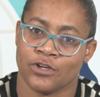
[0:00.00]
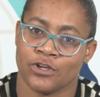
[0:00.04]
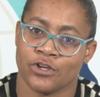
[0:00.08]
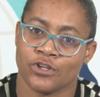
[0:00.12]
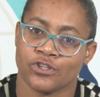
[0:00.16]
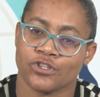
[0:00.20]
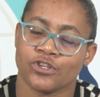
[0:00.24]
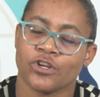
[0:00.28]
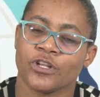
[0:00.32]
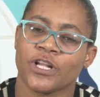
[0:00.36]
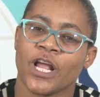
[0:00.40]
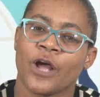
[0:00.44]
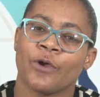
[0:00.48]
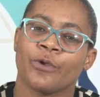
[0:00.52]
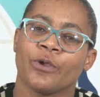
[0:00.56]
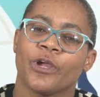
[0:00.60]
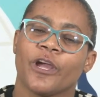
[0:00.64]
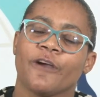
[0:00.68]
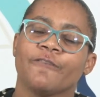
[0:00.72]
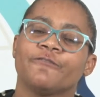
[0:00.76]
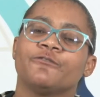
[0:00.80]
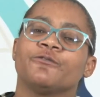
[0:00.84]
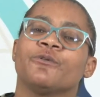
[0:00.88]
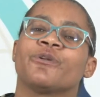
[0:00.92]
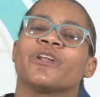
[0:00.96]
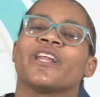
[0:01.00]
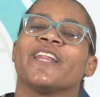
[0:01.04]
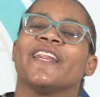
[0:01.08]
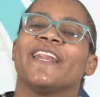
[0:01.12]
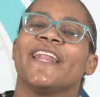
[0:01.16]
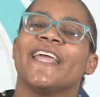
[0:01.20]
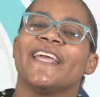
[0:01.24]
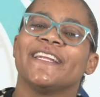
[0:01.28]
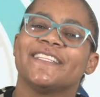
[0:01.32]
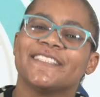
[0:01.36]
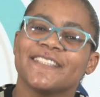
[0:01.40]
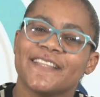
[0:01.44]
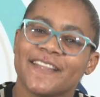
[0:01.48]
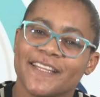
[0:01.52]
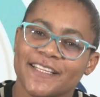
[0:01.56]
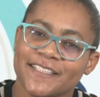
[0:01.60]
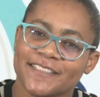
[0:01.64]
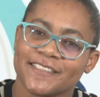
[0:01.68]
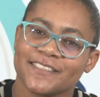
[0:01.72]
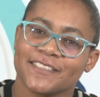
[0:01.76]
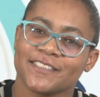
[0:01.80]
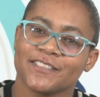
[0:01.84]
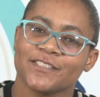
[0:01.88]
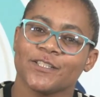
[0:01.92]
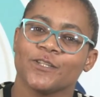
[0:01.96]
So now you have to relate
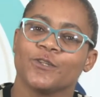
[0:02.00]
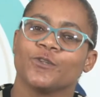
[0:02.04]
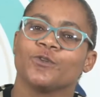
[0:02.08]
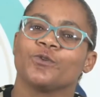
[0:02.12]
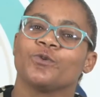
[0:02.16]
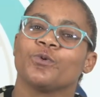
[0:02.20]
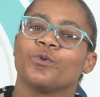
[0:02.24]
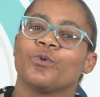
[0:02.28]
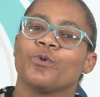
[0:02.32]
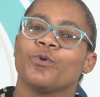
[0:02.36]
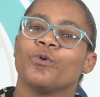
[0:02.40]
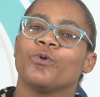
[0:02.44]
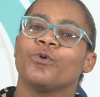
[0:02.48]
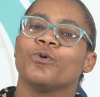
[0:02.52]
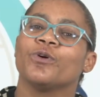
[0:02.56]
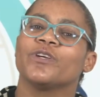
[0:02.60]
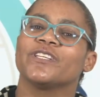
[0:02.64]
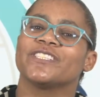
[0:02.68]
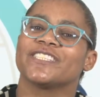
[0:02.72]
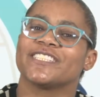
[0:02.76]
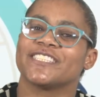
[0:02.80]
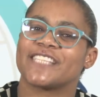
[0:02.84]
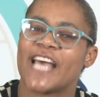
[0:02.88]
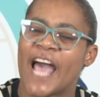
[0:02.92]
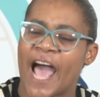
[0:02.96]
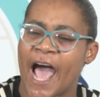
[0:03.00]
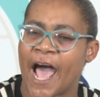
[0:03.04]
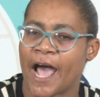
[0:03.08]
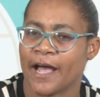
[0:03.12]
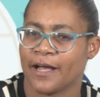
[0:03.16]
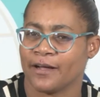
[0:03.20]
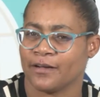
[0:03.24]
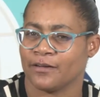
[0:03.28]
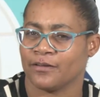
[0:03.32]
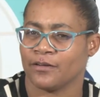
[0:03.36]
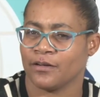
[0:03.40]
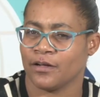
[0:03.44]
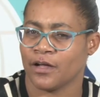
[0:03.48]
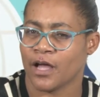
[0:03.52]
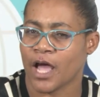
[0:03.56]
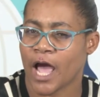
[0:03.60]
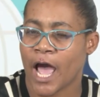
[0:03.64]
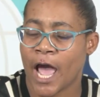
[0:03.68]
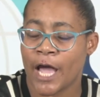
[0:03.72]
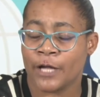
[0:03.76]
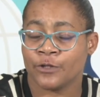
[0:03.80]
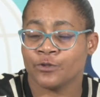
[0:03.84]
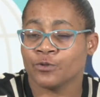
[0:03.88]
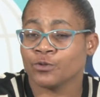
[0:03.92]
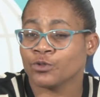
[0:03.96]
this to Saar.
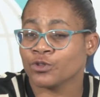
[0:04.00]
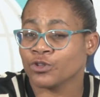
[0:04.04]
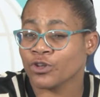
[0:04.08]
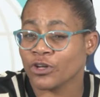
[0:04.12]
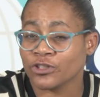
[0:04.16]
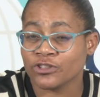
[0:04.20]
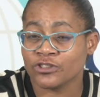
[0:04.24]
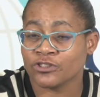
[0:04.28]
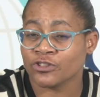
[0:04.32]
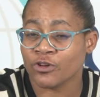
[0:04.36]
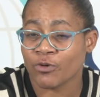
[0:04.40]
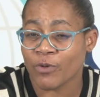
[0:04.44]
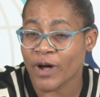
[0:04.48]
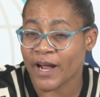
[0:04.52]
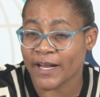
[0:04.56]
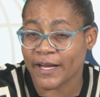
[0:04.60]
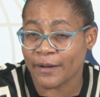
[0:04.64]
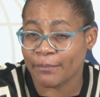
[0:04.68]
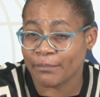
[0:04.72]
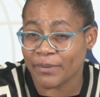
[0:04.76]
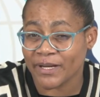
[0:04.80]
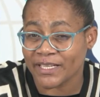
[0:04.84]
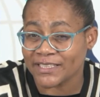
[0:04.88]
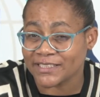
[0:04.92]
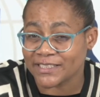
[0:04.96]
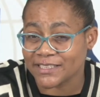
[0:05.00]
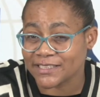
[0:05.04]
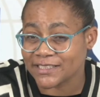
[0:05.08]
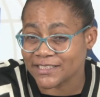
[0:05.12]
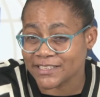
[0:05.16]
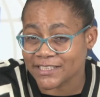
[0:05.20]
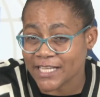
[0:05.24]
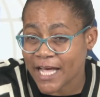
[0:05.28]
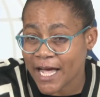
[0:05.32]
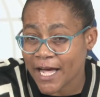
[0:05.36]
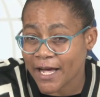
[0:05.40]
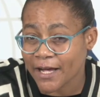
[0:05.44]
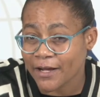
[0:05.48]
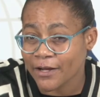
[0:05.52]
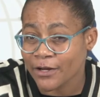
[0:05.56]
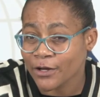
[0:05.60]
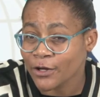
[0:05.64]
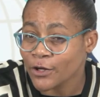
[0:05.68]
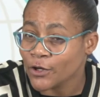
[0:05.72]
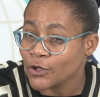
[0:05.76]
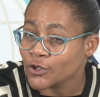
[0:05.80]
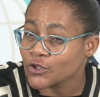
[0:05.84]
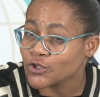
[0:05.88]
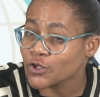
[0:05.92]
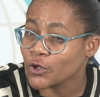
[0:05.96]
I do not know what happened in Saar,
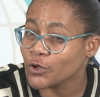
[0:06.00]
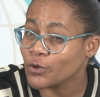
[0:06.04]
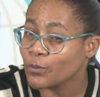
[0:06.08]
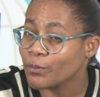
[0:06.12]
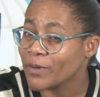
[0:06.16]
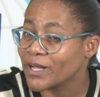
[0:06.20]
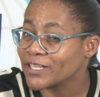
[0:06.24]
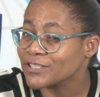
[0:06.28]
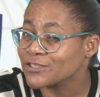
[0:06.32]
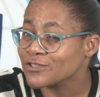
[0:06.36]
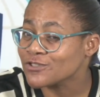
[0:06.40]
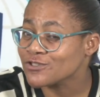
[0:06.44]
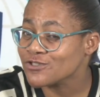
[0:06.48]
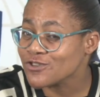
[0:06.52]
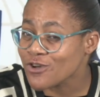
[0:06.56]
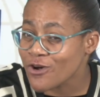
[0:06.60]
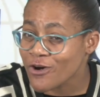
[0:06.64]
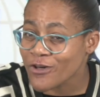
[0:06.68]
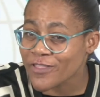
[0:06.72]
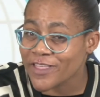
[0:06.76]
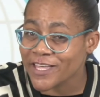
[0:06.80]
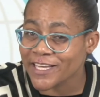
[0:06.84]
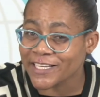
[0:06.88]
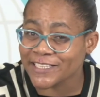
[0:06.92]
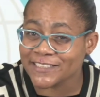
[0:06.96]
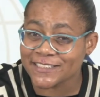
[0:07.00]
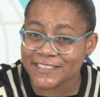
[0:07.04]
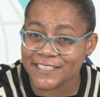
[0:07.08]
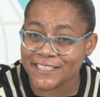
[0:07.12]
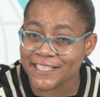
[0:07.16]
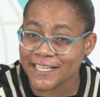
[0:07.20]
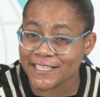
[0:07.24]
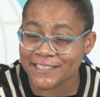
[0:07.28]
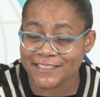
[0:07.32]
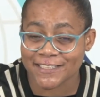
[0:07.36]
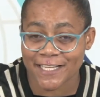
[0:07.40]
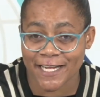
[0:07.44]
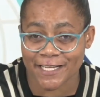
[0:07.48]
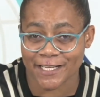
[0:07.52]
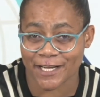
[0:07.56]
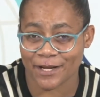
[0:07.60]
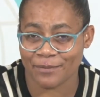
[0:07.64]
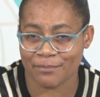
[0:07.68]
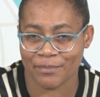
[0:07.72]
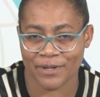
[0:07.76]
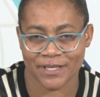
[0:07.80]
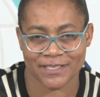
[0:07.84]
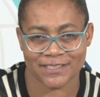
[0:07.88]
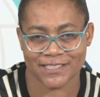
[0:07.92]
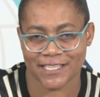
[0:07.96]
so you must know the incidents that
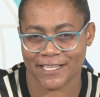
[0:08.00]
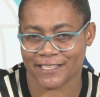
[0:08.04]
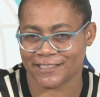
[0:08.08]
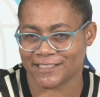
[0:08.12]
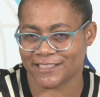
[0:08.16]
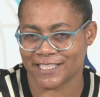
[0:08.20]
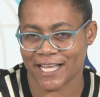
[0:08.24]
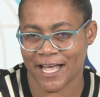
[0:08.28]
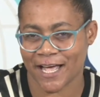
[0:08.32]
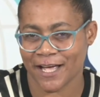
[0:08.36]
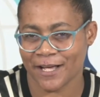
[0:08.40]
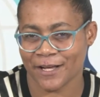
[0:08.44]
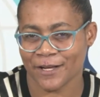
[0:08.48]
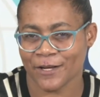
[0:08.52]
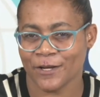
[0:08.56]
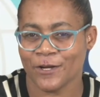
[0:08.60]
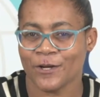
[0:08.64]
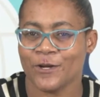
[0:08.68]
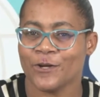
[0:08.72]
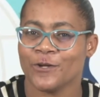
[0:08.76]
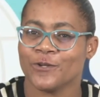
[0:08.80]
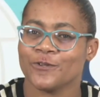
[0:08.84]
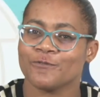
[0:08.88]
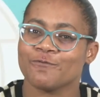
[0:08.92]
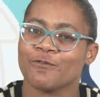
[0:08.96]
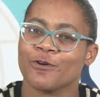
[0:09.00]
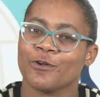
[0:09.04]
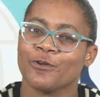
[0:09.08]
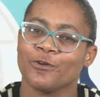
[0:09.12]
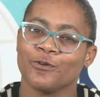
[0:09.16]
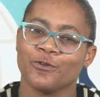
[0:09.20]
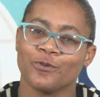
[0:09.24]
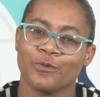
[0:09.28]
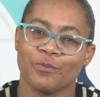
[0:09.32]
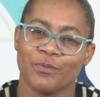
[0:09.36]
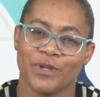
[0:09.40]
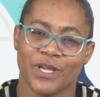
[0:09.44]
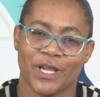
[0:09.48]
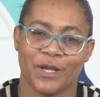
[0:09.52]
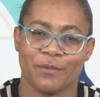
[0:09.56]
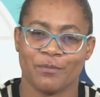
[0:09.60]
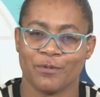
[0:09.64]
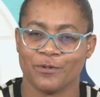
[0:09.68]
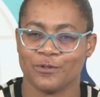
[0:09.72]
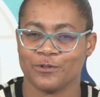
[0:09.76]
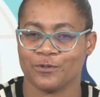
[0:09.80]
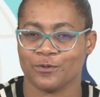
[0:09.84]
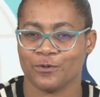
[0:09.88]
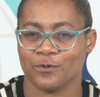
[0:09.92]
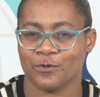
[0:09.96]
happened at Saar for you to be
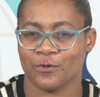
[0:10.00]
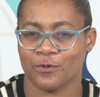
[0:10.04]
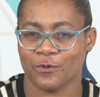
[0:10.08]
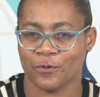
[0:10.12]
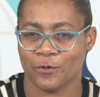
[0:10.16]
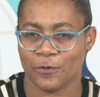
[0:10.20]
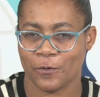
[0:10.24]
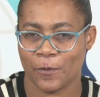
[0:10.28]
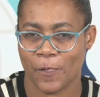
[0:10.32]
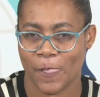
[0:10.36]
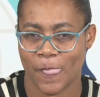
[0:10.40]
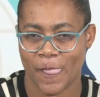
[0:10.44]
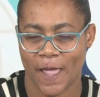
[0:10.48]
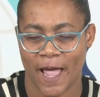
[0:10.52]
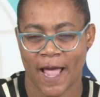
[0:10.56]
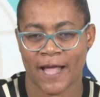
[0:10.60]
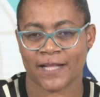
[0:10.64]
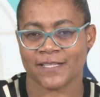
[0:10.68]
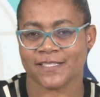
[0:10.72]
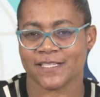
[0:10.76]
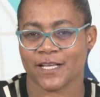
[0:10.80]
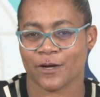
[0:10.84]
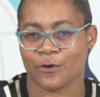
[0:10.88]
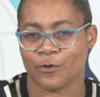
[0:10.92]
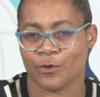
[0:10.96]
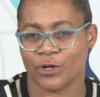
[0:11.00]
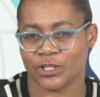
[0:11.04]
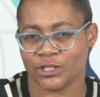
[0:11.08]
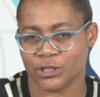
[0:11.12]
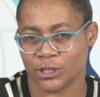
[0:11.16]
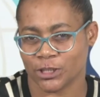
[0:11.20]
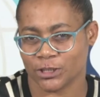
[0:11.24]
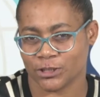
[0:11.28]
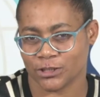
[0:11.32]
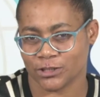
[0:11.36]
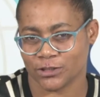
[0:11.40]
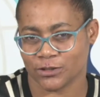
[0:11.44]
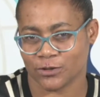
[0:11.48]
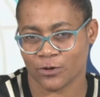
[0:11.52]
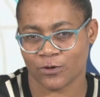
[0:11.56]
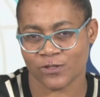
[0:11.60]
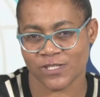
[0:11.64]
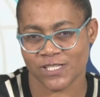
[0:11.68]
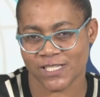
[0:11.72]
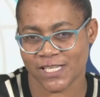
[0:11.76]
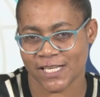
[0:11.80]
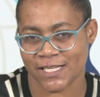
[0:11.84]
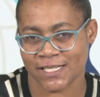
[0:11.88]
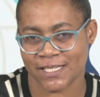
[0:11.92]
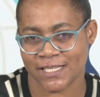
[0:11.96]
able to answer questions
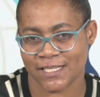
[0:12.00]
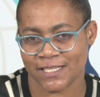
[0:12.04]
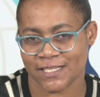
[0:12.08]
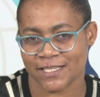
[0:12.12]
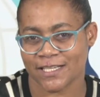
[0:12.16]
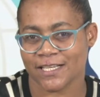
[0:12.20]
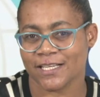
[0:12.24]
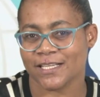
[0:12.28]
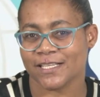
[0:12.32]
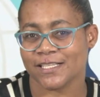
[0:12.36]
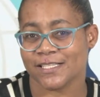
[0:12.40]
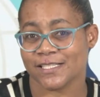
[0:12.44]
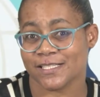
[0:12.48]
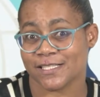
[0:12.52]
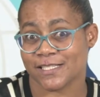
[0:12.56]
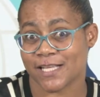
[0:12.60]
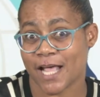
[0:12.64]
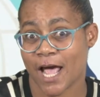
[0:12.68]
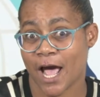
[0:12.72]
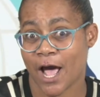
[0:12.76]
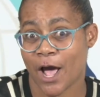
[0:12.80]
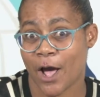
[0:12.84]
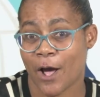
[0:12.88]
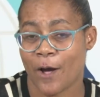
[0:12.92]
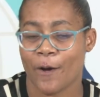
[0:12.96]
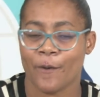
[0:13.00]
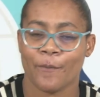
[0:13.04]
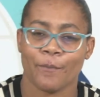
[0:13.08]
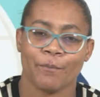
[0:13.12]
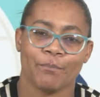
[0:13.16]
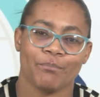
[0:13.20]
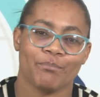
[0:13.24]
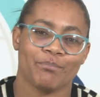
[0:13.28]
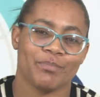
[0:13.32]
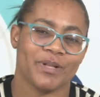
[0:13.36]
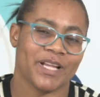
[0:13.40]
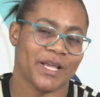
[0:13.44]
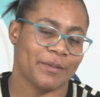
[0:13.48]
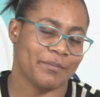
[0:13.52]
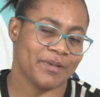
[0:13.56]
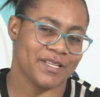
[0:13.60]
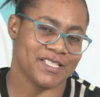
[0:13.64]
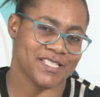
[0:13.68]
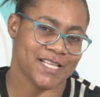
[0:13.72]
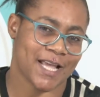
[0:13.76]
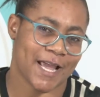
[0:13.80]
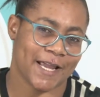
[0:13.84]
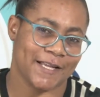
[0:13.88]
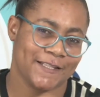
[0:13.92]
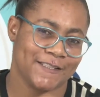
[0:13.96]
concerning Saar
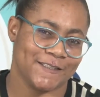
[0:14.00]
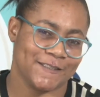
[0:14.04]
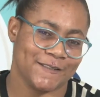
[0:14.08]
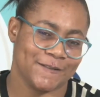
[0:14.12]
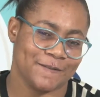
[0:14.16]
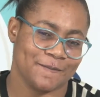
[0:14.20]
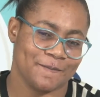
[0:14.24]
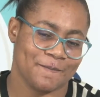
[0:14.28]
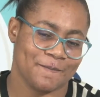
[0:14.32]
plebiscite.